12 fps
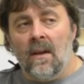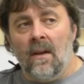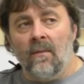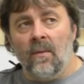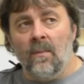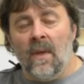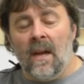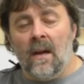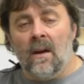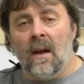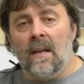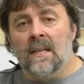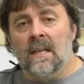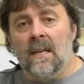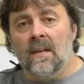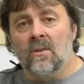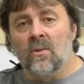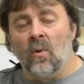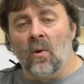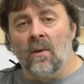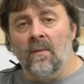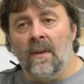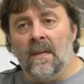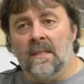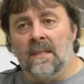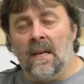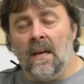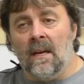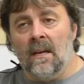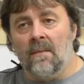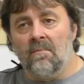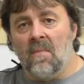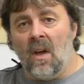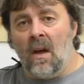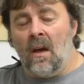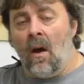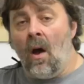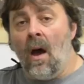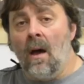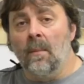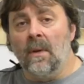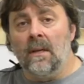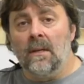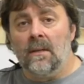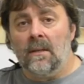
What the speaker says: And from there, I did it sort of as a hobby